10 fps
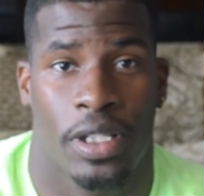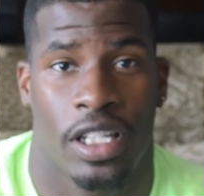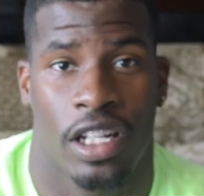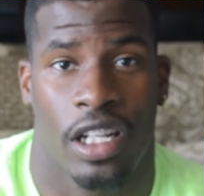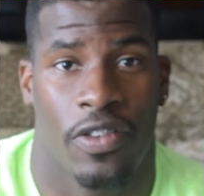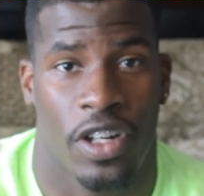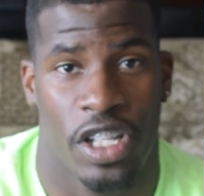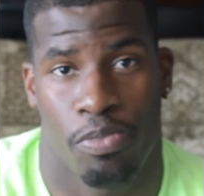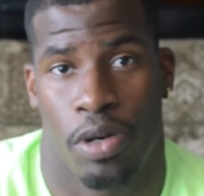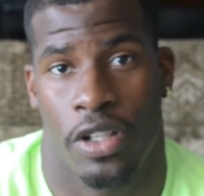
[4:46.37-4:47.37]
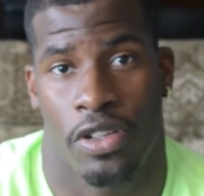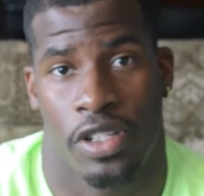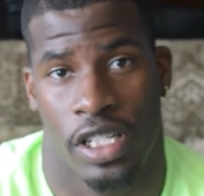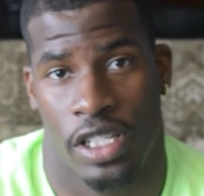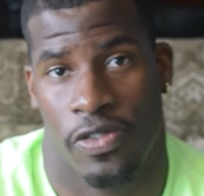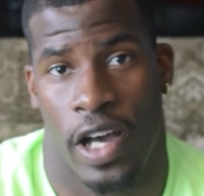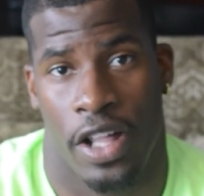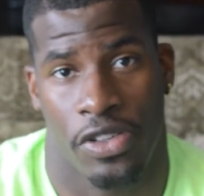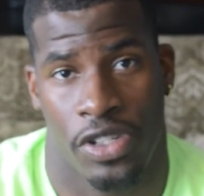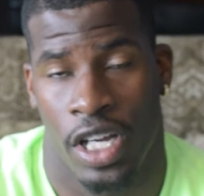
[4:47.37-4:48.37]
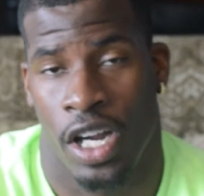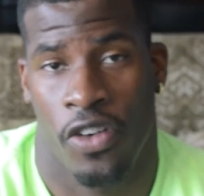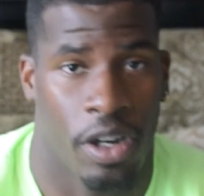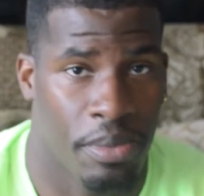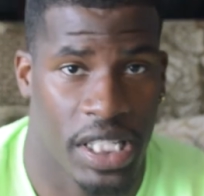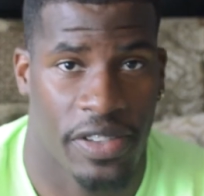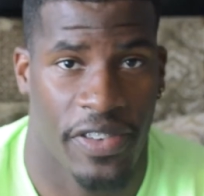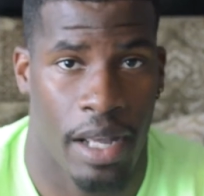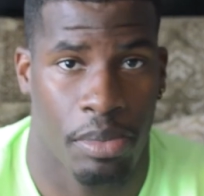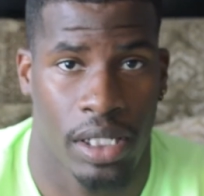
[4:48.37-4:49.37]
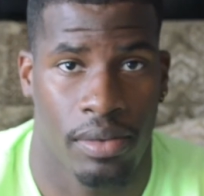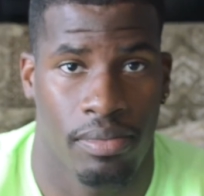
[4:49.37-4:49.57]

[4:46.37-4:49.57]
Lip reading: to deliver his brothers and his fathers from this famine.